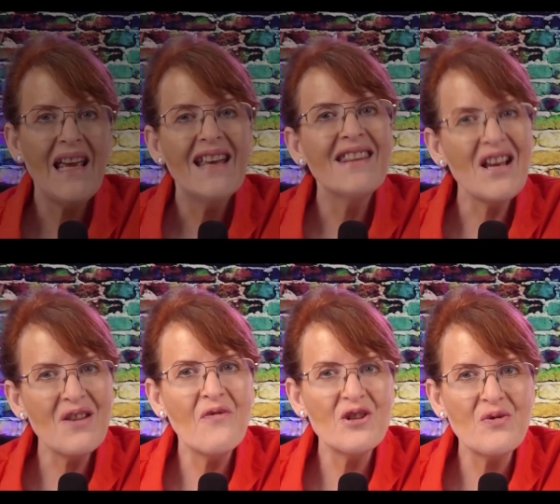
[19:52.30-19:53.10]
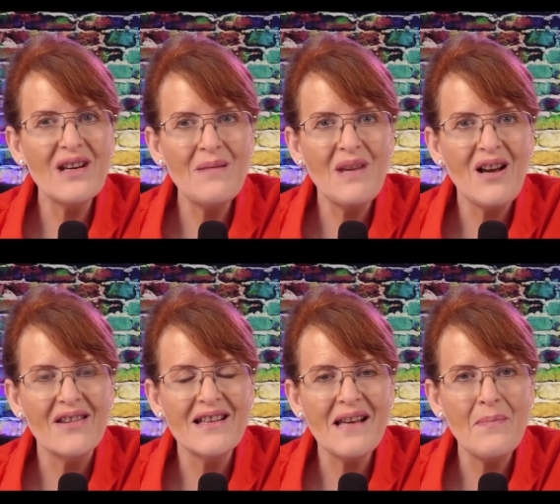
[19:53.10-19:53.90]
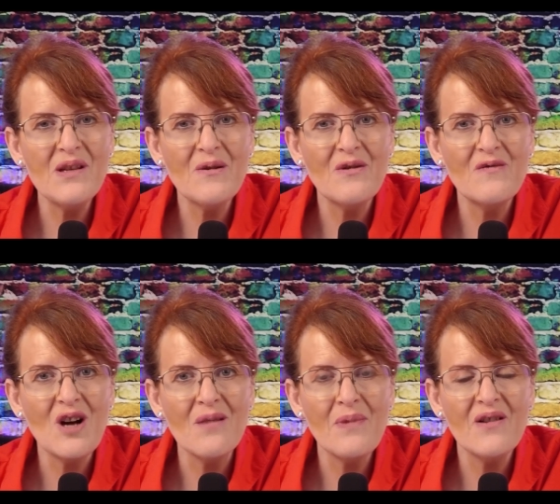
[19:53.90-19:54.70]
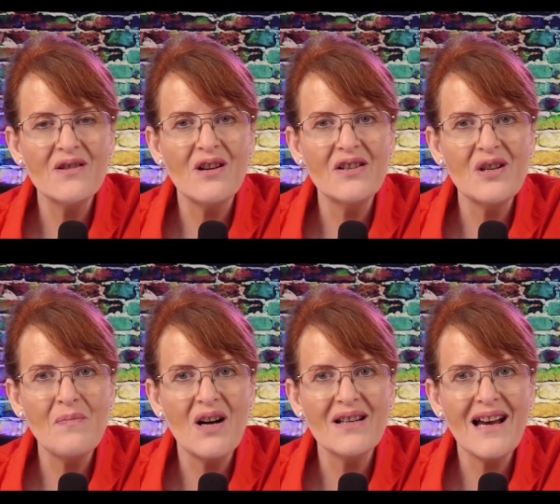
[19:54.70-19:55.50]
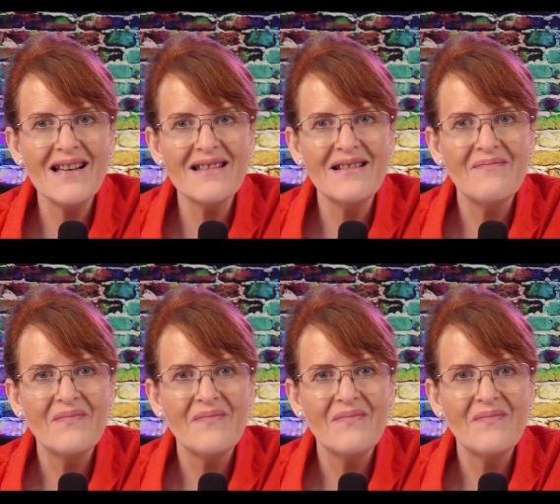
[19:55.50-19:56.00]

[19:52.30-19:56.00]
Thank you for joining me on this episode of Dog Parentology Podcast.